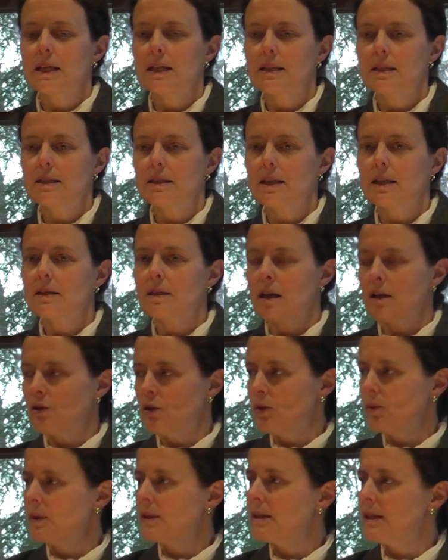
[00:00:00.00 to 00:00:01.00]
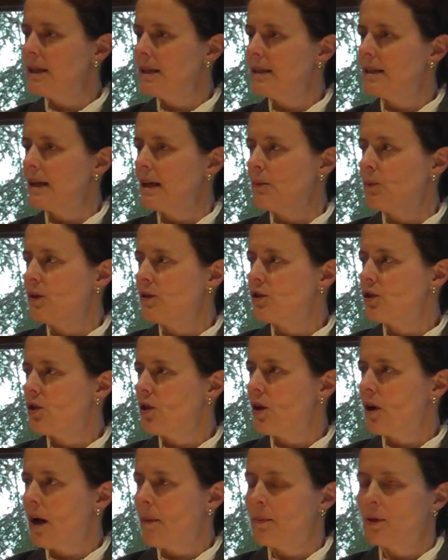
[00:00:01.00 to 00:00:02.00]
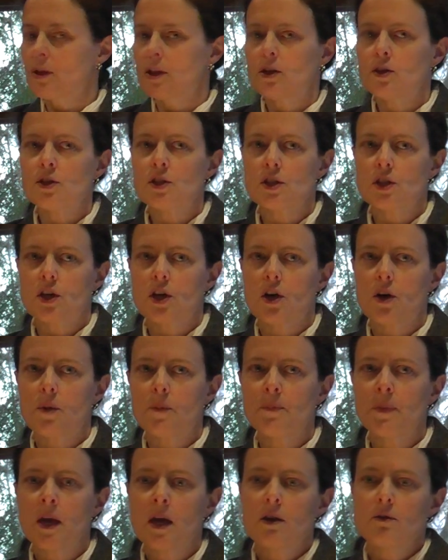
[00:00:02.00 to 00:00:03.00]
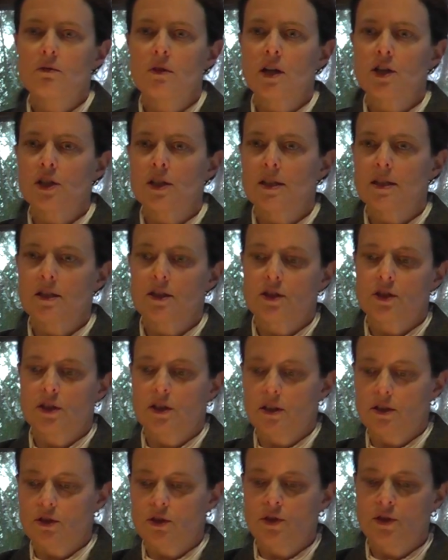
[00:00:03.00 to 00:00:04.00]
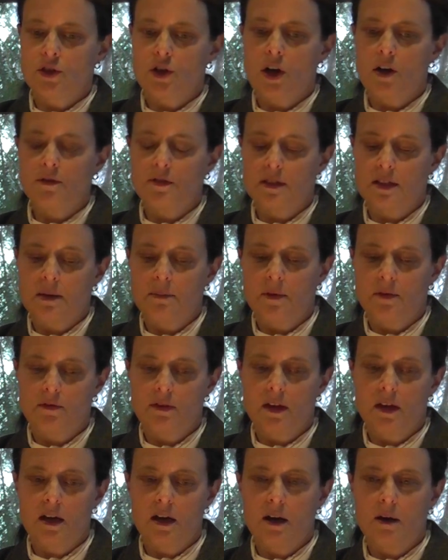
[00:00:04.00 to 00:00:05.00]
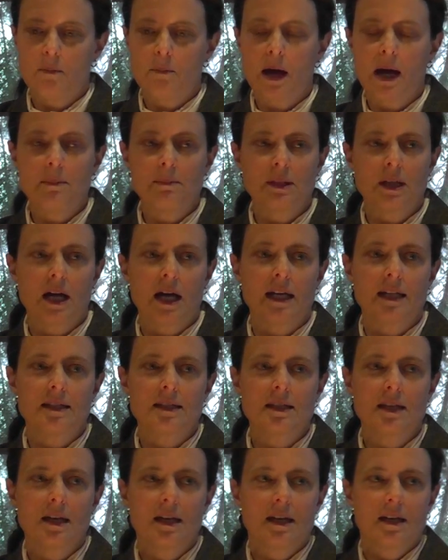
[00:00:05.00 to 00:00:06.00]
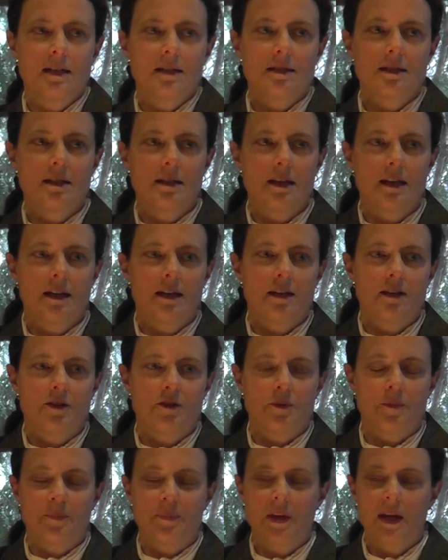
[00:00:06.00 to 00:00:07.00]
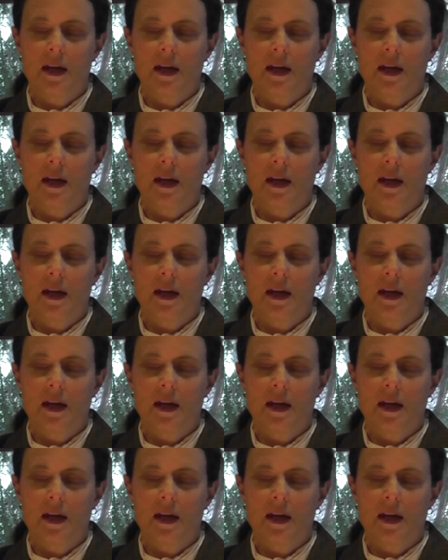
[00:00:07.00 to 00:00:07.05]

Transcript: it's not always easy. And we saw a couple of years ago, Russia turned off some of their pipelines to the EU.